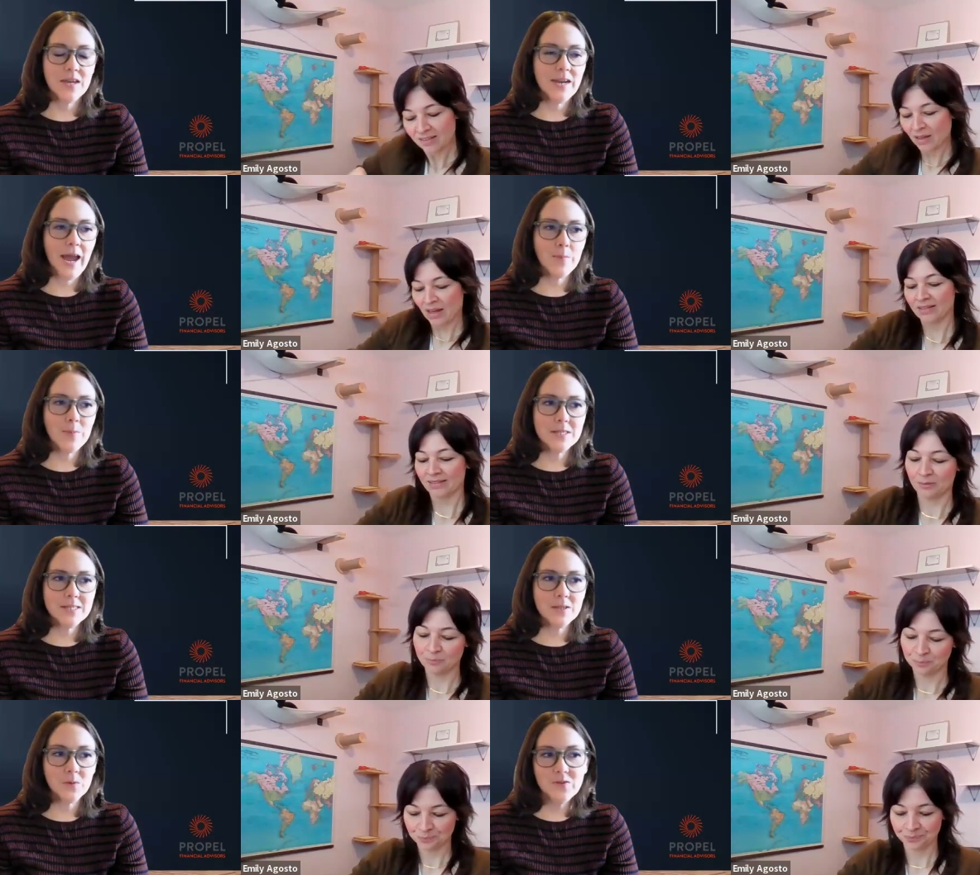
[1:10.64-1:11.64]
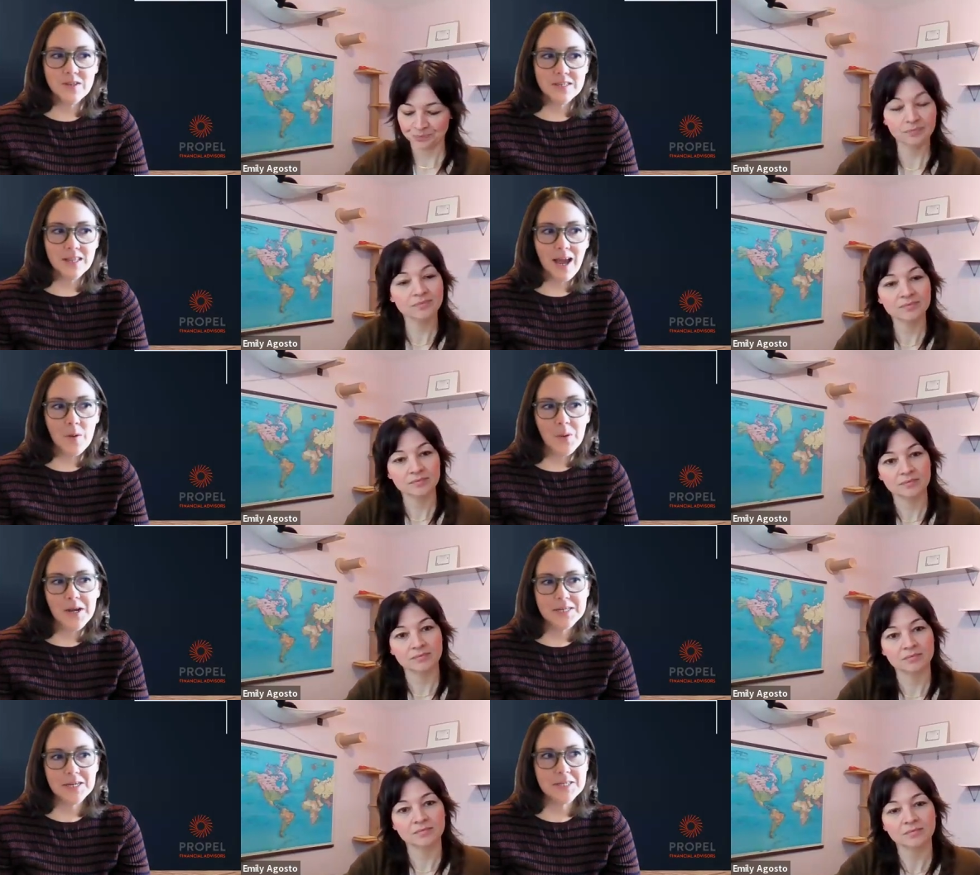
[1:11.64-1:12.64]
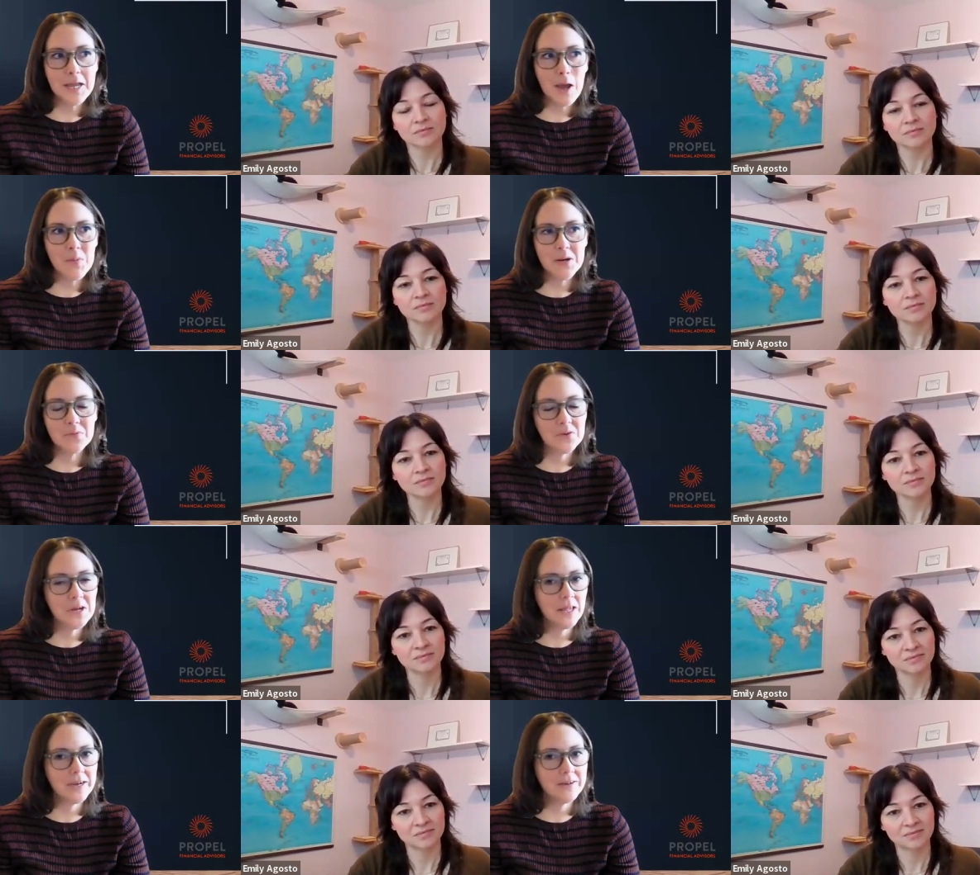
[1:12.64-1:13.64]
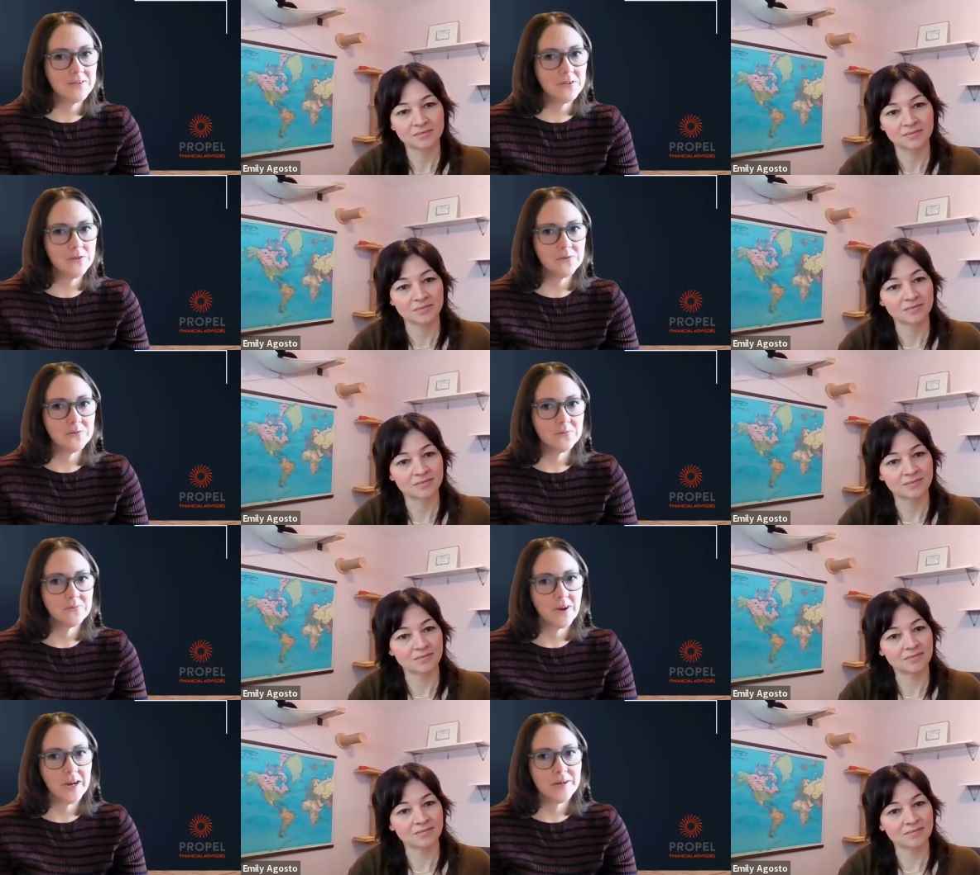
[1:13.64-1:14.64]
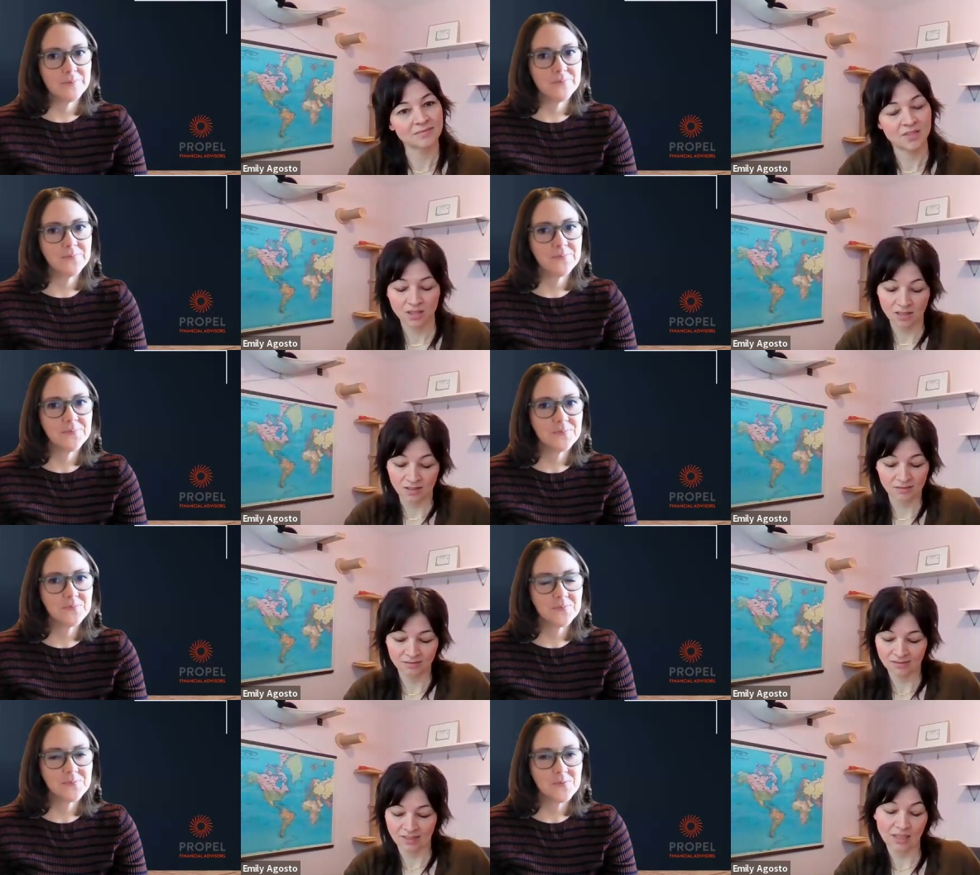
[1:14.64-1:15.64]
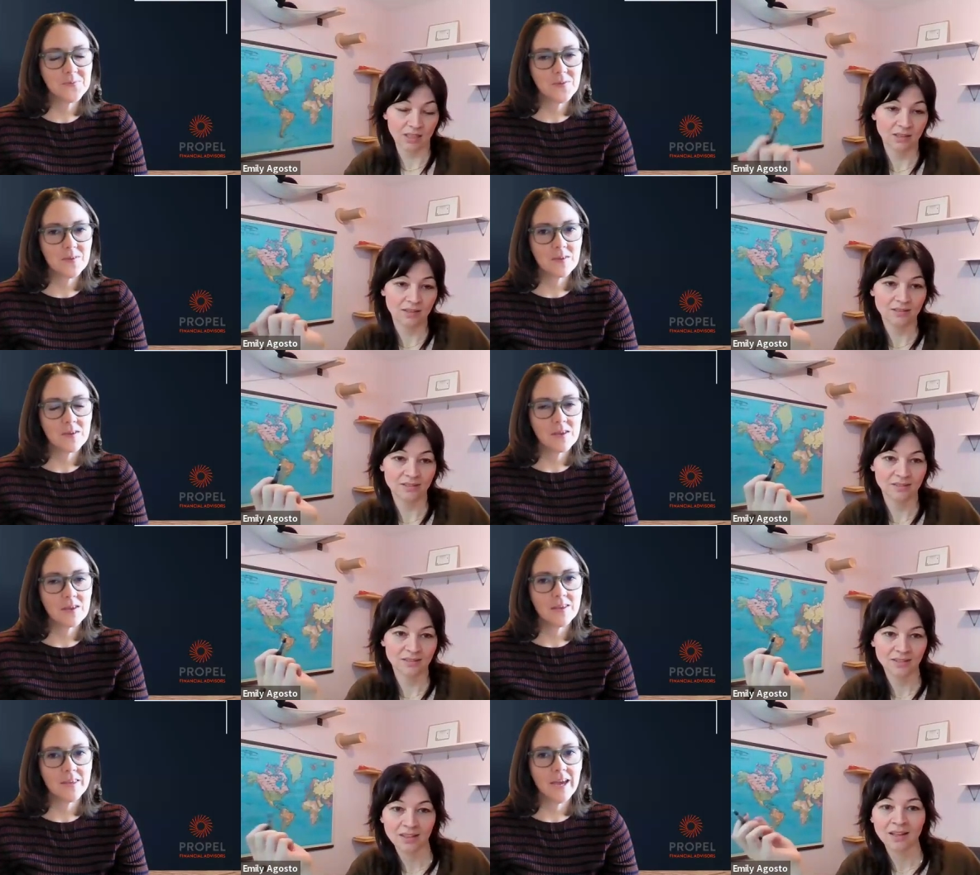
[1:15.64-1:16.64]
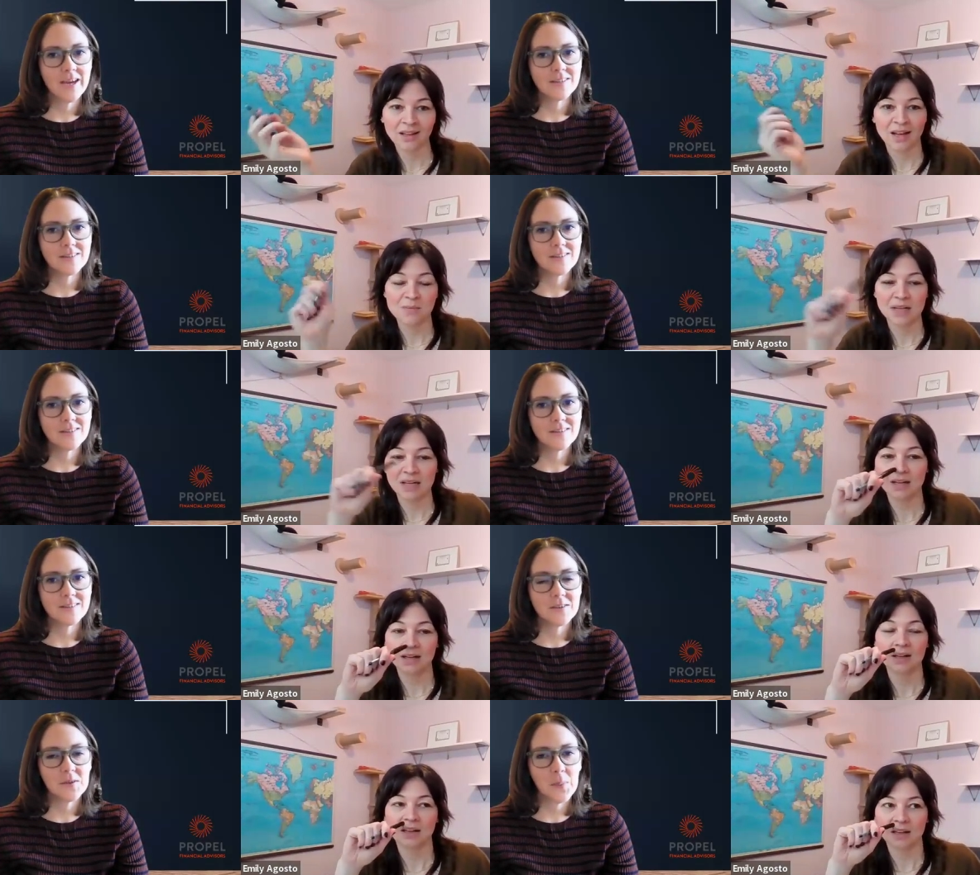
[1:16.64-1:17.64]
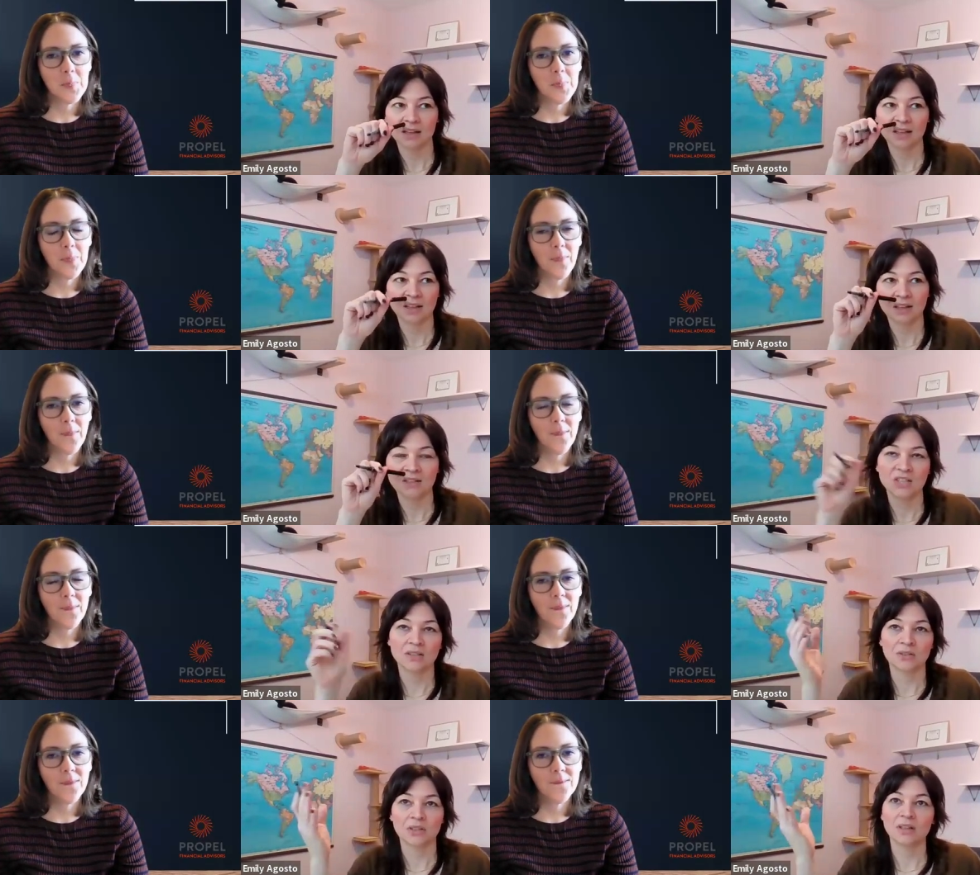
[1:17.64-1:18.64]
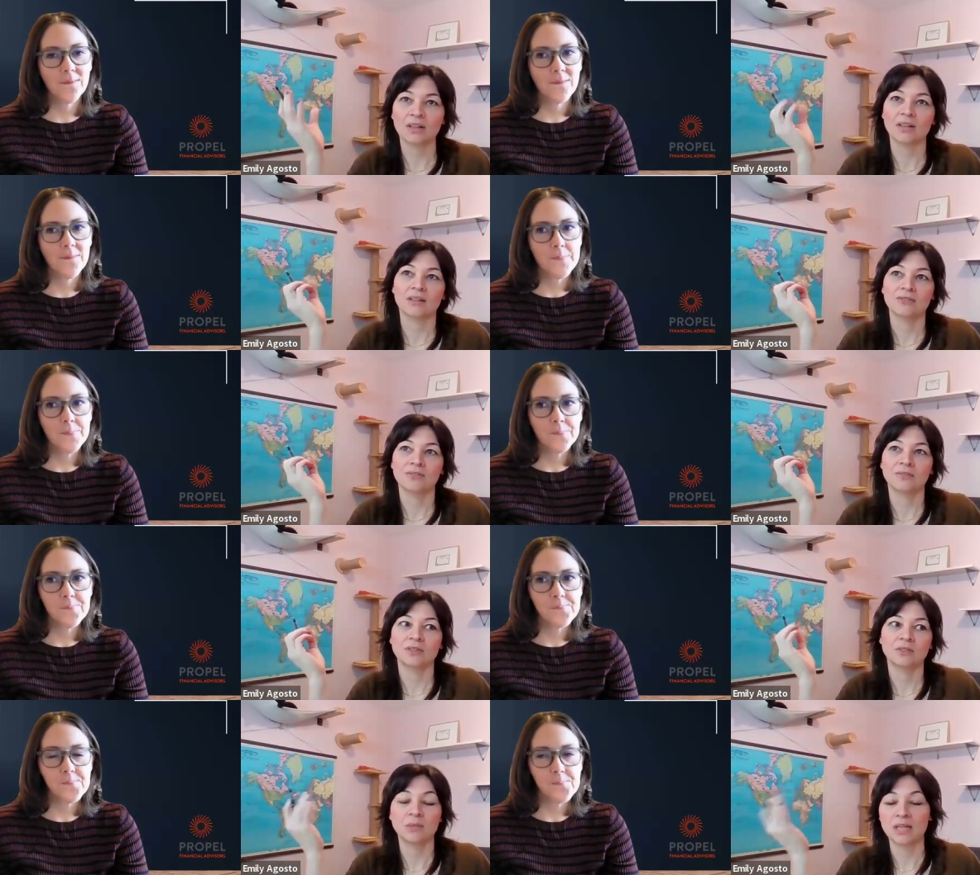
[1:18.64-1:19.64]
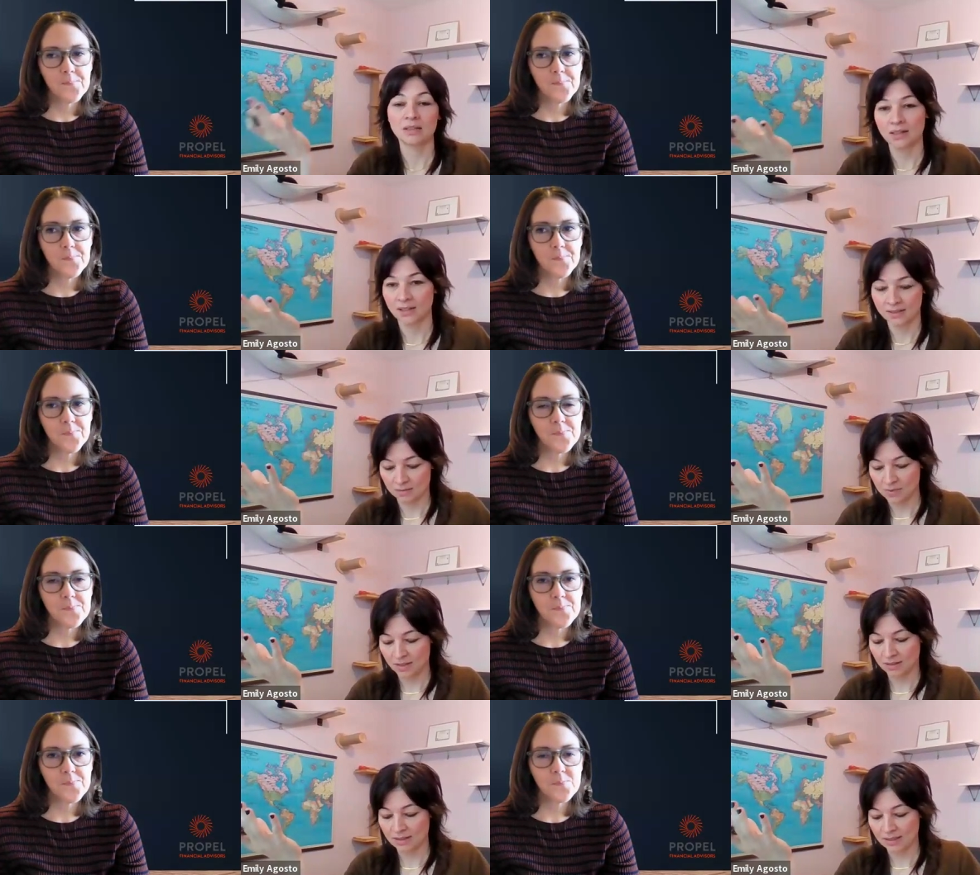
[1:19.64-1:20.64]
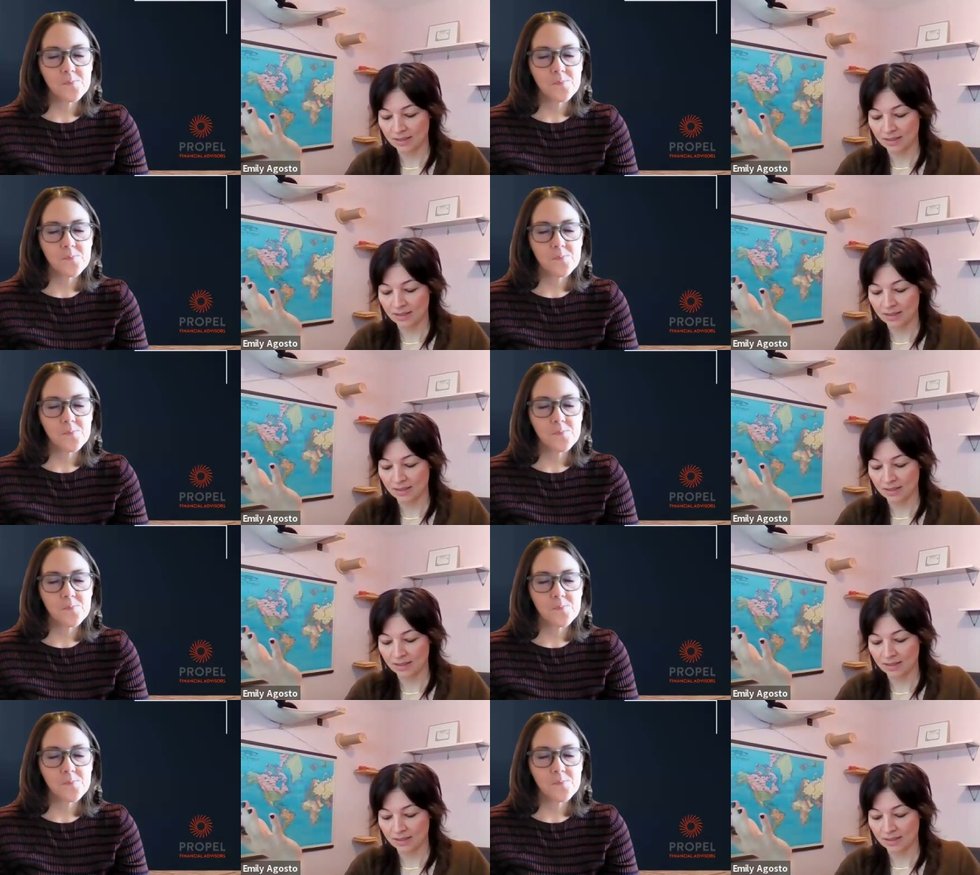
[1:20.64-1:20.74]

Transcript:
Speaker 1: i think it happens in the movies a lot but it does happen in real life too right
Speaker 2: sure it could yes. i mean in general if you may inherit something